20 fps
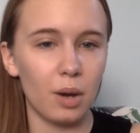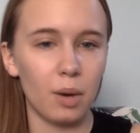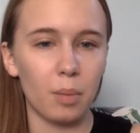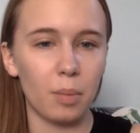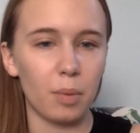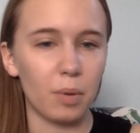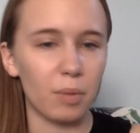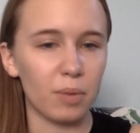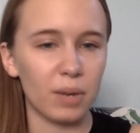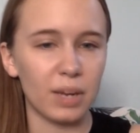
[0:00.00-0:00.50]

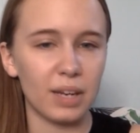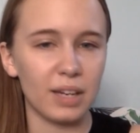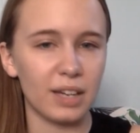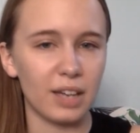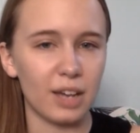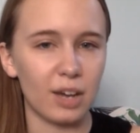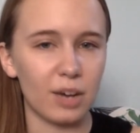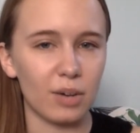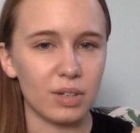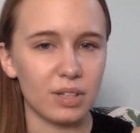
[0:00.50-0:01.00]
But right
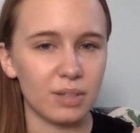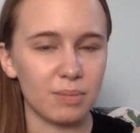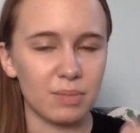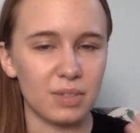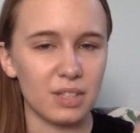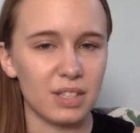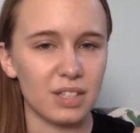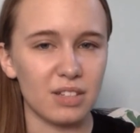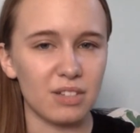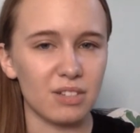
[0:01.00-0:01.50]
now, I'm
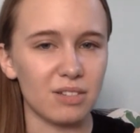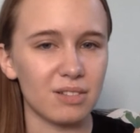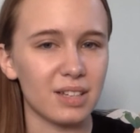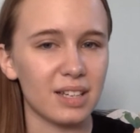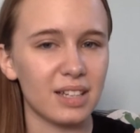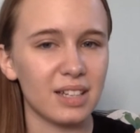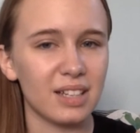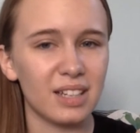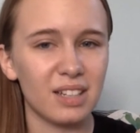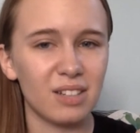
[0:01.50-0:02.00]
still,
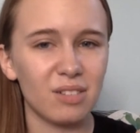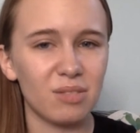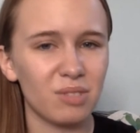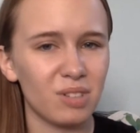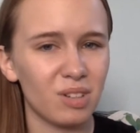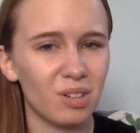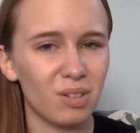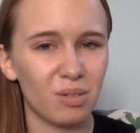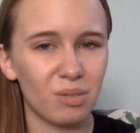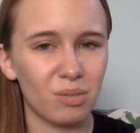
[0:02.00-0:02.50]
I don't
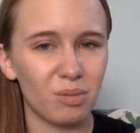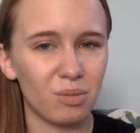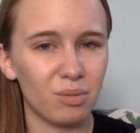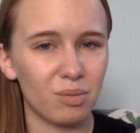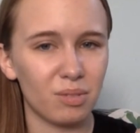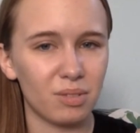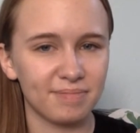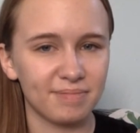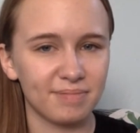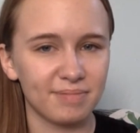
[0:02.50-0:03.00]
know.
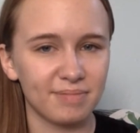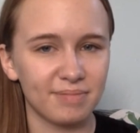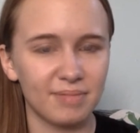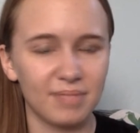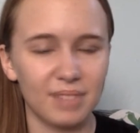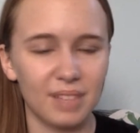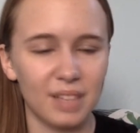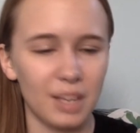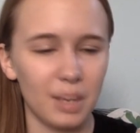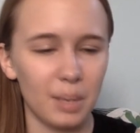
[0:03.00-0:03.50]

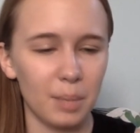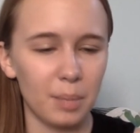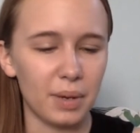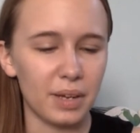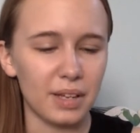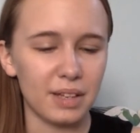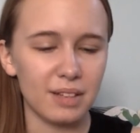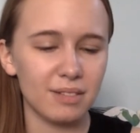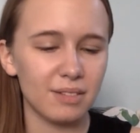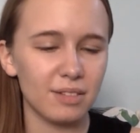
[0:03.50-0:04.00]

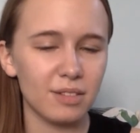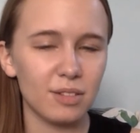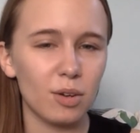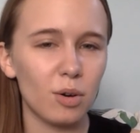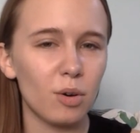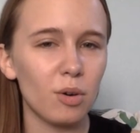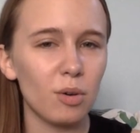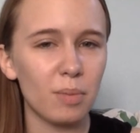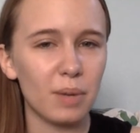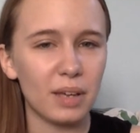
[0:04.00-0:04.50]
But the
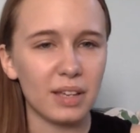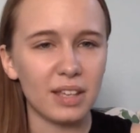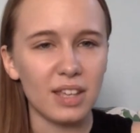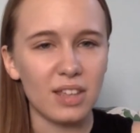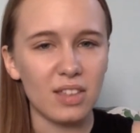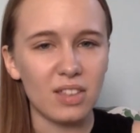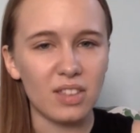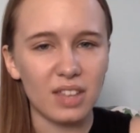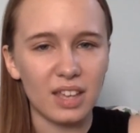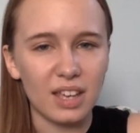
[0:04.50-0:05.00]
whole
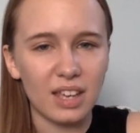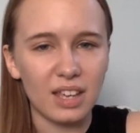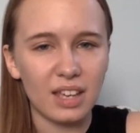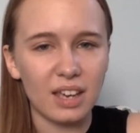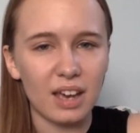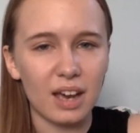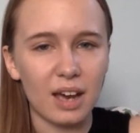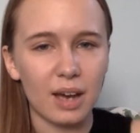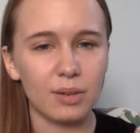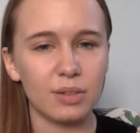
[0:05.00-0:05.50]
Becky thing,
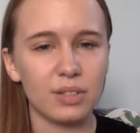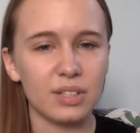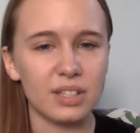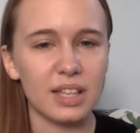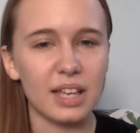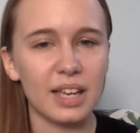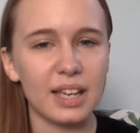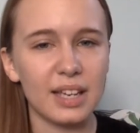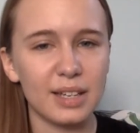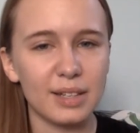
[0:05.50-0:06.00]
I was
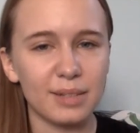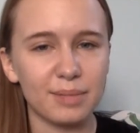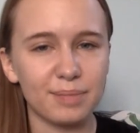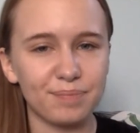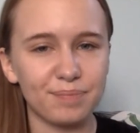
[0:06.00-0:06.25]
like,